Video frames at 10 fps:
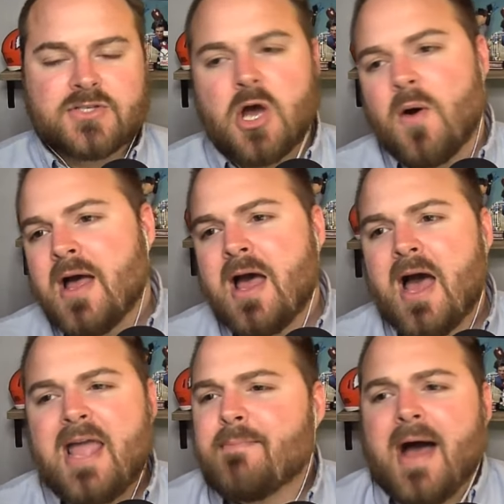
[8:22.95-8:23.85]
So
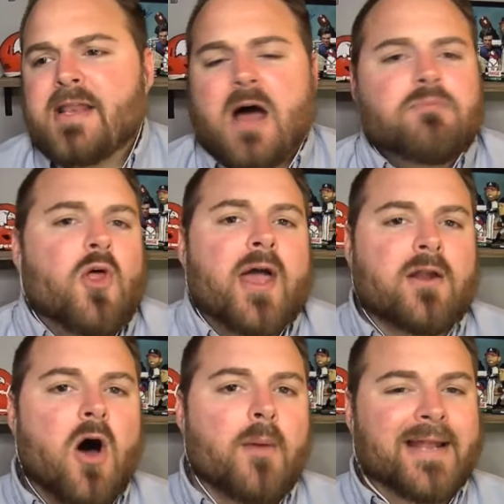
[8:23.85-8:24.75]
he might not play at
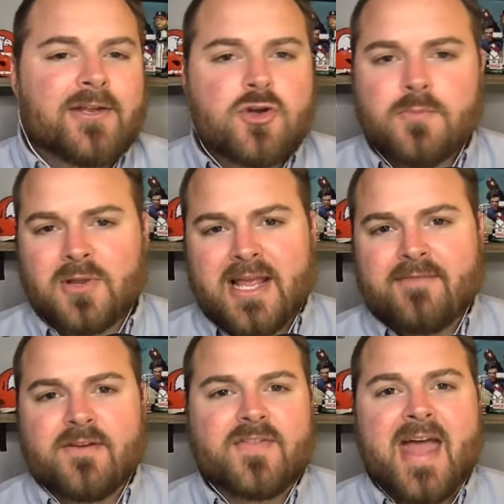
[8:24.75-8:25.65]
all. But I do
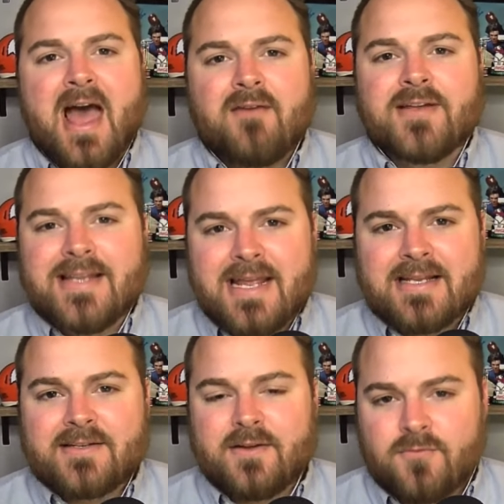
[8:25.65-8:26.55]
believe if they have a
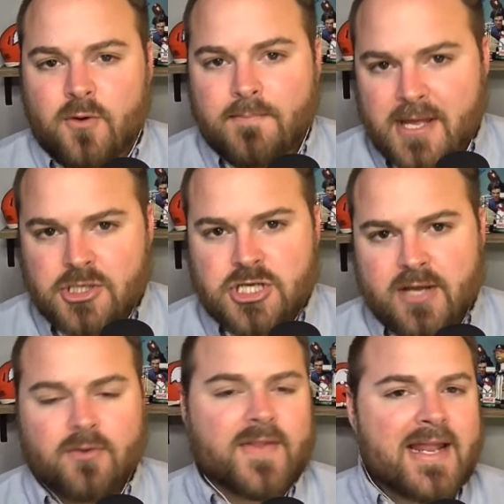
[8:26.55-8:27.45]
need for a pinch
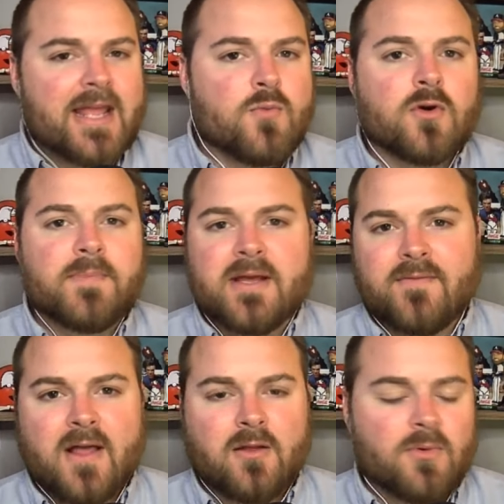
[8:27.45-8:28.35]
hitter, that he would be
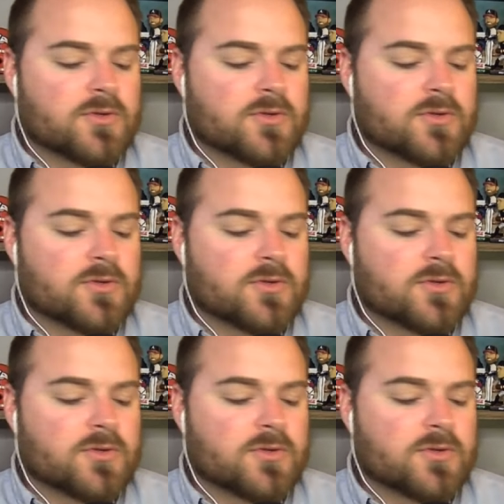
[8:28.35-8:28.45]
available.